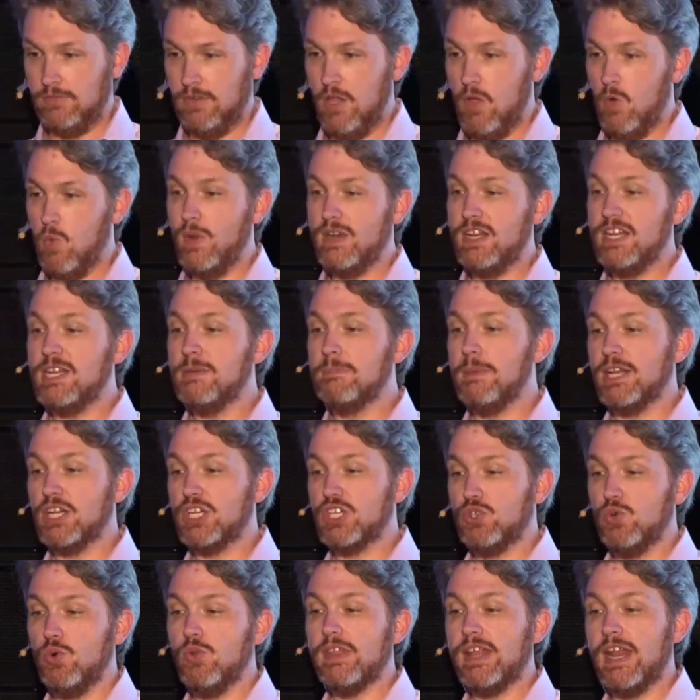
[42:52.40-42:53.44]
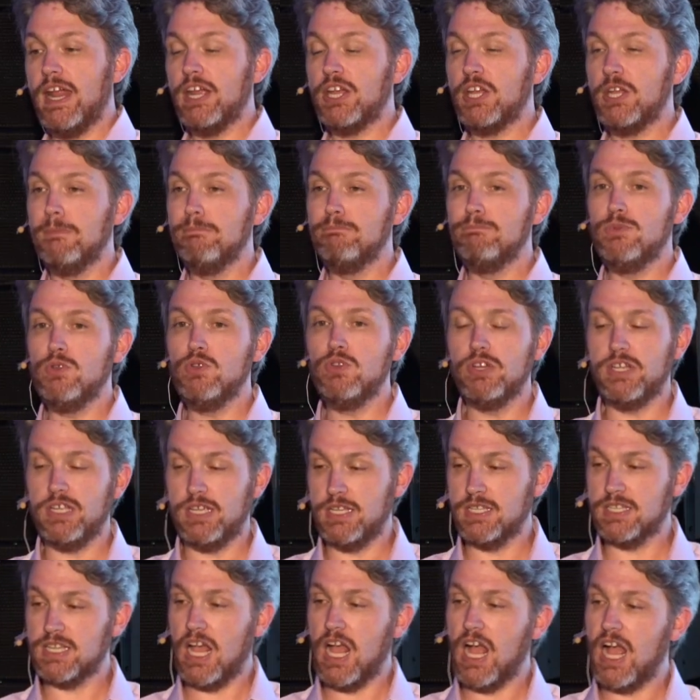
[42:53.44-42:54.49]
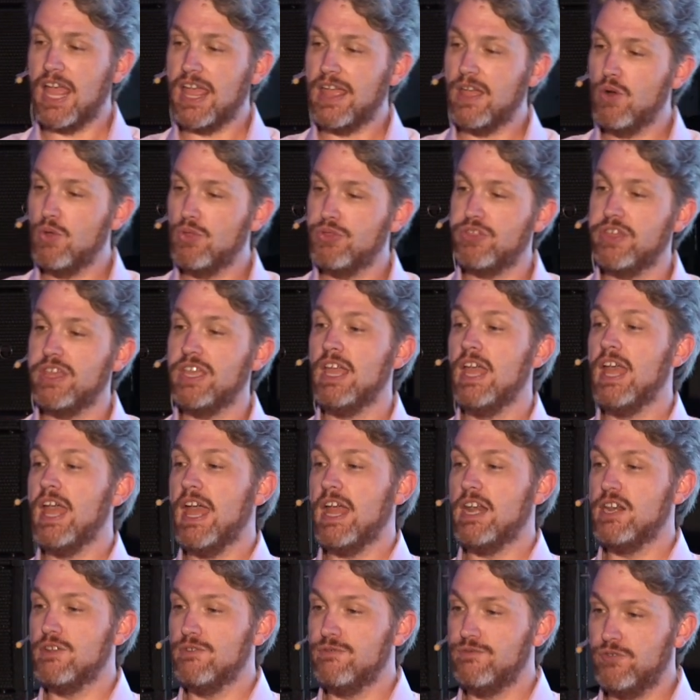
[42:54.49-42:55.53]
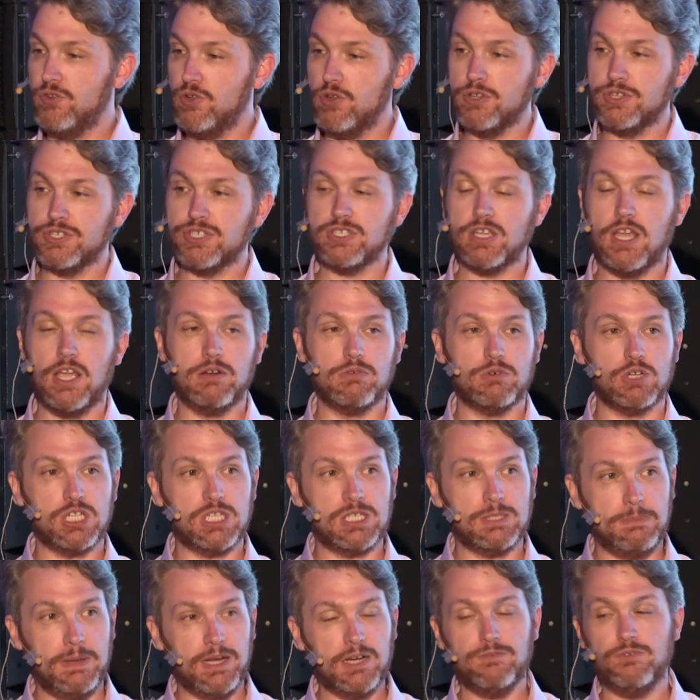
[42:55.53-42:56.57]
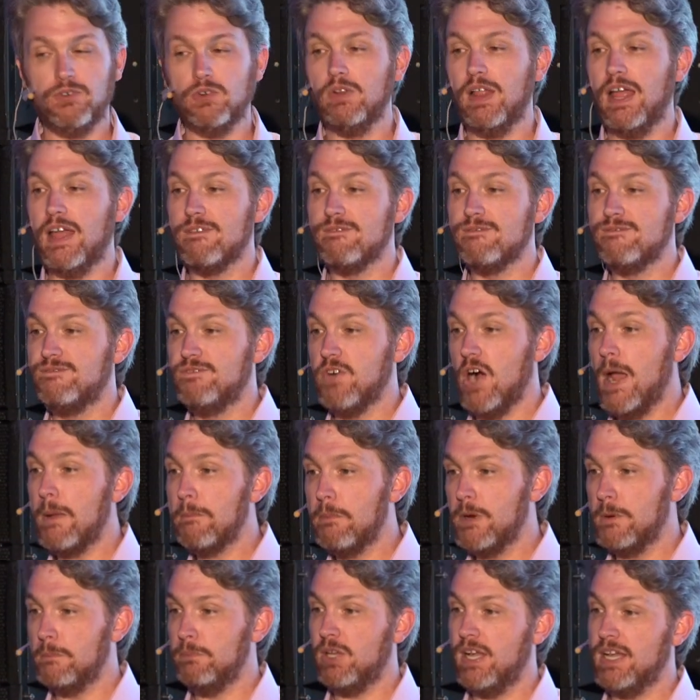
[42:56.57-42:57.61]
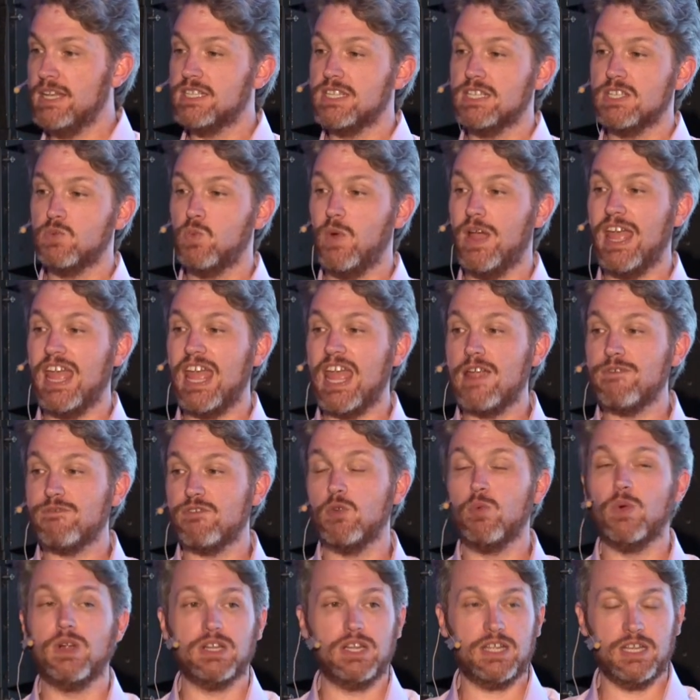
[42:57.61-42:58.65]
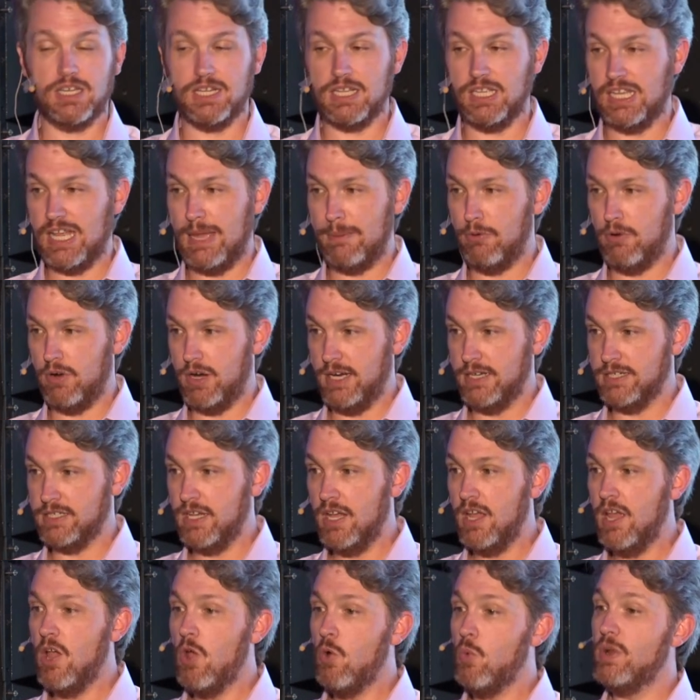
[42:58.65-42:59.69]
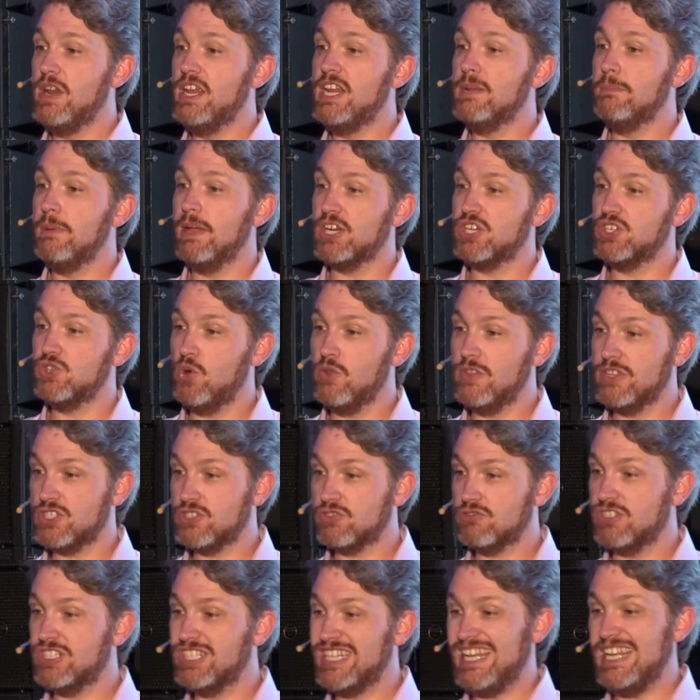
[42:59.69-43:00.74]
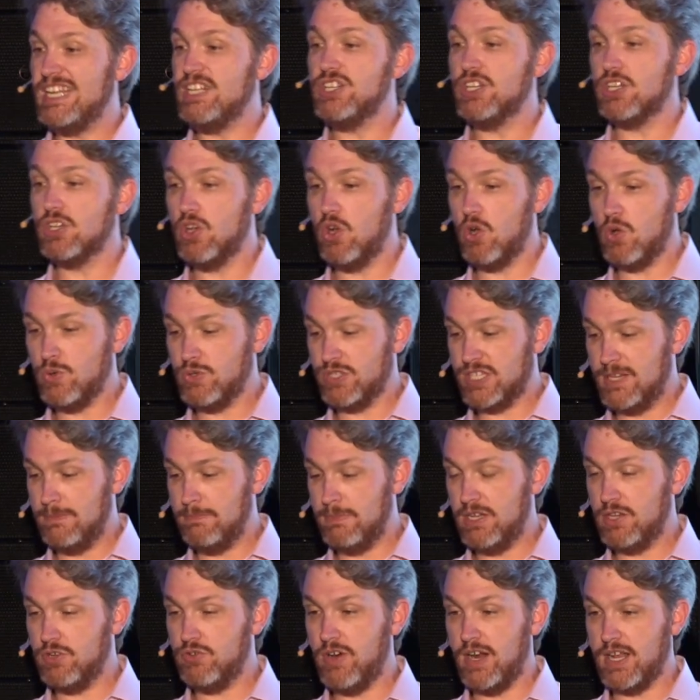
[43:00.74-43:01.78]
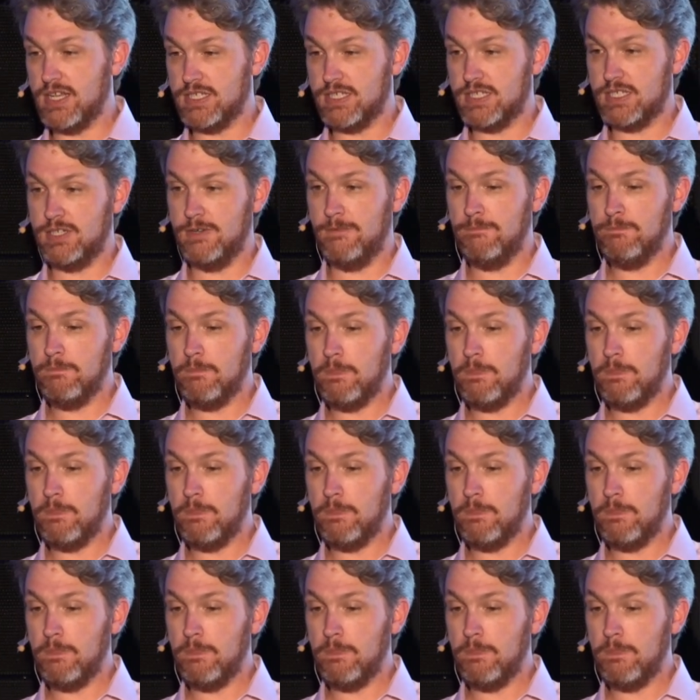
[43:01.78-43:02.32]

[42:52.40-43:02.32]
We need to make sure that our communities are healthy and diverse and respectful and vibrant places where everyone can collaborate. We need to make sure that strategic goals can be addressed.